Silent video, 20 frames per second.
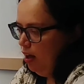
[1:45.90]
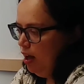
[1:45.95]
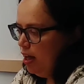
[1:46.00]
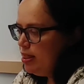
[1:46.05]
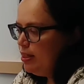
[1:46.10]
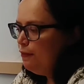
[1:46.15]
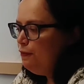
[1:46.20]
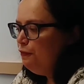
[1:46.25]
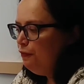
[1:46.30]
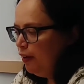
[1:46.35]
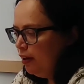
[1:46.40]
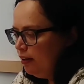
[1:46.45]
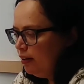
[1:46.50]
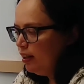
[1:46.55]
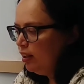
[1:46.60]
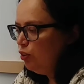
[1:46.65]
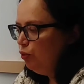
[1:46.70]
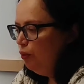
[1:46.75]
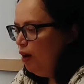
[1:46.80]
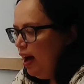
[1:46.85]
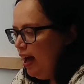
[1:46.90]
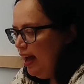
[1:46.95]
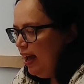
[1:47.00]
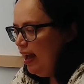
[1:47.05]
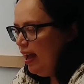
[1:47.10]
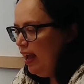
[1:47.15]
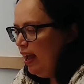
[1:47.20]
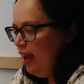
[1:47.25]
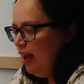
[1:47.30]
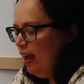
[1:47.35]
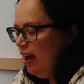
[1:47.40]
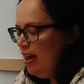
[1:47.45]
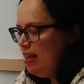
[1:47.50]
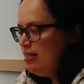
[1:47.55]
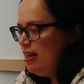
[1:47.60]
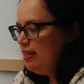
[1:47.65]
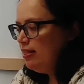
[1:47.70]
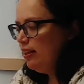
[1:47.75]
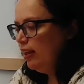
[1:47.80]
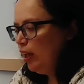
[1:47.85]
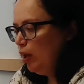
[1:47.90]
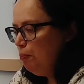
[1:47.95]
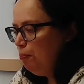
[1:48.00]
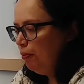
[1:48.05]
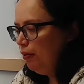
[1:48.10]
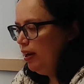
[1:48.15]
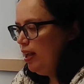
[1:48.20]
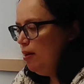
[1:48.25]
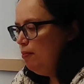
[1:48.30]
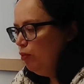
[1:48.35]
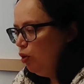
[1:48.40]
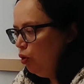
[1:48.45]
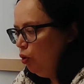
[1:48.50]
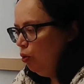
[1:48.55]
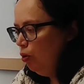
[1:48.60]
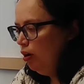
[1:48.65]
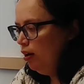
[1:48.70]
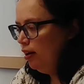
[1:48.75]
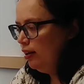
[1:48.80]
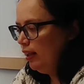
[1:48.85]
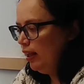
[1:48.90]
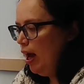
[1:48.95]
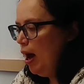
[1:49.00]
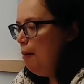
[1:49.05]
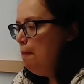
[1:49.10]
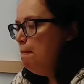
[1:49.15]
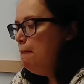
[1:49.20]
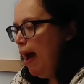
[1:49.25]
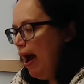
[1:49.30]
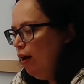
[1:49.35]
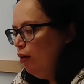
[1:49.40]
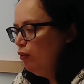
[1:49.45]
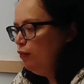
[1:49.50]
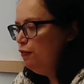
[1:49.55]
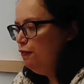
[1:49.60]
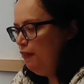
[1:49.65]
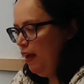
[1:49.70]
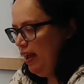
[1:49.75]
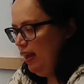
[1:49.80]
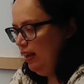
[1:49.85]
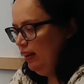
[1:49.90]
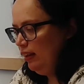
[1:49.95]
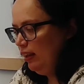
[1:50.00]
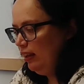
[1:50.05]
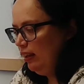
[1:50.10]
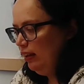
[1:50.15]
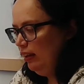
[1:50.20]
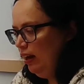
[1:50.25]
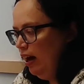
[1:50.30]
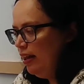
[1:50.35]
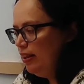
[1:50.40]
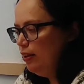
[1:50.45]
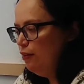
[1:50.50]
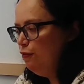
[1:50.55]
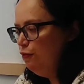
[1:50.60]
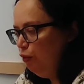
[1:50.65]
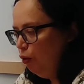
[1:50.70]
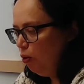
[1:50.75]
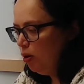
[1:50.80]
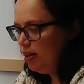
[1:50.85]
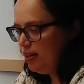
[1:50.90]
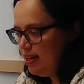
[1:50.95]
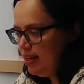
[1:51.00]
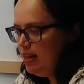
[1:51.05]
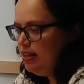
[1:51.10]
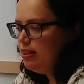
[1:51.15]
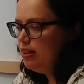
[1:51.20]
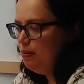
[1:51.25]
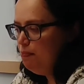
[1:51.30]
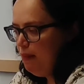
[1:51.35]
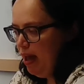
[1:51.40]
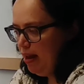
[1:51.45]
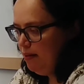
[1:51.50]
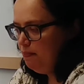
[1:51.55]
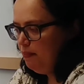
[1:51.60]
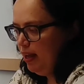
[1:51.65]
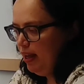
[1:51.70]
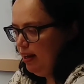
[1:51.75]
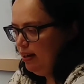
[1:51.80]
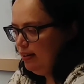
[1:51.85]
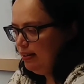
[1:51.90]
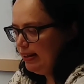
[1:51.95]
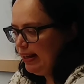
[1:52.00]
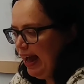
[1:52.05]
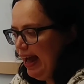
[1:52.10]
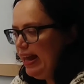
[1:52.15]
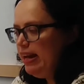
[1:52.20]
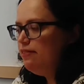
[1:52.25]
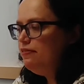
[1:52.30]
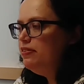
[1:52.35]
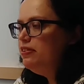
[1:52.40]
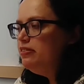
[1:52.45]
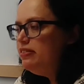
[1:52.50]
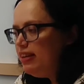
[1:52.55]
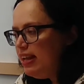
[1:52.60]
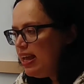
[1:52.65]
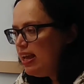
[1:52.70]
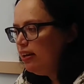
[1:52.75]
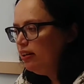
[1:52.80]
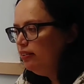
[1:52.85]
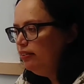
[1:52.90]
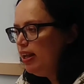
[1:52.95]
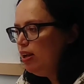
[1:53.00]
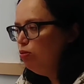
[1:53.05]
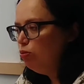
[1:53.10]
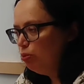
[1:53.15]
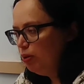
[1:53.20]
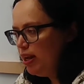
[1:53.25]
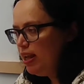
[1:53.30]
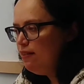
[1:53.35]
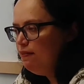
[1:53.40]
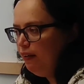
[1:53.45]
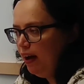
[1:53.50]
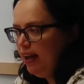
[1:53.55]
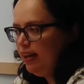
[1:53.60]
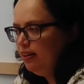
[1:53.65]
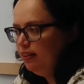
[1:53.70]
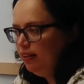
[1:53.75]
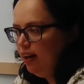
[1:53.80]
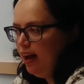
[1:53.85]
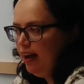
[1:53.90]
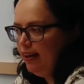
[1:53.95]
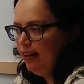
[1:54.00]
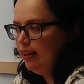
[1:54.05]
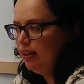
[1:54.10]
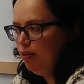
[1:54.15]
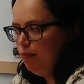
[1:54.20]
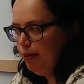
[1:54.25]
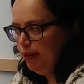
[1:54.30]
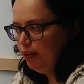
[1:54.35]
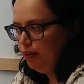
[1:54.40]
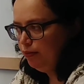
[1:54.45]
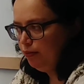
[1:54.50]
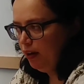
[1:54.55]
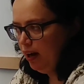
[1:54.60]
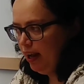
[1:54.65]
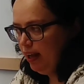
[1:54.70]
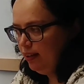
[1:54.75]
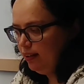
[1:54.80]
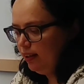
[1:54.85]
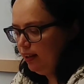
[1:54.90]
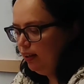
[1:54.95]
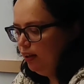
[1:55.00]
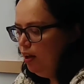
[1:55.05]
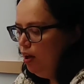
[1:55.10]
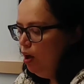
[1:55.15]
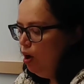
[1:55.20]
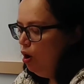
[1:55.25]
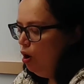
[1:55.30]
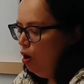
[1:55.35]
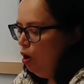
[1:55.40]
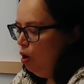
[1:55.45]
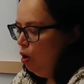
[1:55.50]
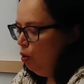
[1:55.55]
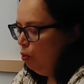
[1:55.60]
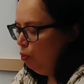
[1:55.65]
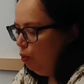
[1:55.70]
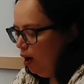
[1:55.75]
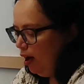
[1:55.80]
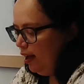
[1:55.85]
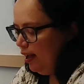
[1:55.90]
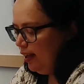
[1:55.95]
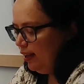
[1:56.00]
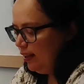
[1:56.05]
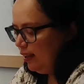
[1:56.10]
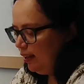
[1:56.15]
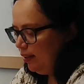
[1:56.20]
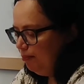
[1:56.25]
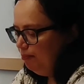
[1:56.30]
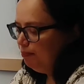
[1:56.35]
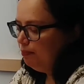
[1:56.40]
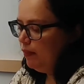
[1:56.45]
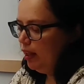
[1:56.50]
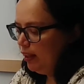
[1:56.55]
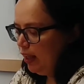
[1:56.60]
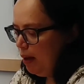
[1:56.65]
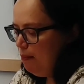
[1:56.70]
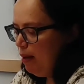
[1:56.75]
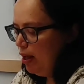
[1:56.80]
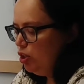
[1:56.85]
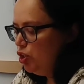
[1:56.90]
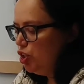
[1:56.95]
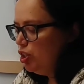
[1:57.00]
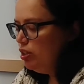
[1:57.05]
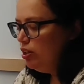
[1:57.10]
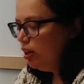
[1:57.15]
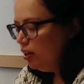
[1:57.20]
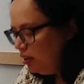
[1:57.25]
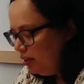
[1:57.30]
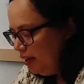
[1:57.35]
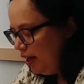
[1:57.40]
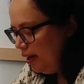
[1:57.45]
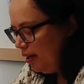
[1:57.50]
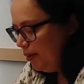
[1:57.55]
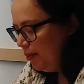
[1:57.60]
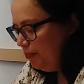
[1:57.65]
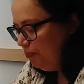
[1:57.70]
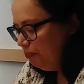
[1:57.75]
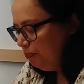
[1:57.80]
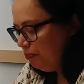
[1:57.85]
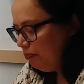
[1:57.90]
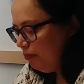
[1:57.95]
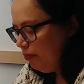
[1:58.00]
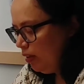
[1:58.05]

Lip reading: The first way that the Supreme Court's about-face on the 14th Amendment kind of legally revitalized the Bill of Rights was, as I mentioned earlier,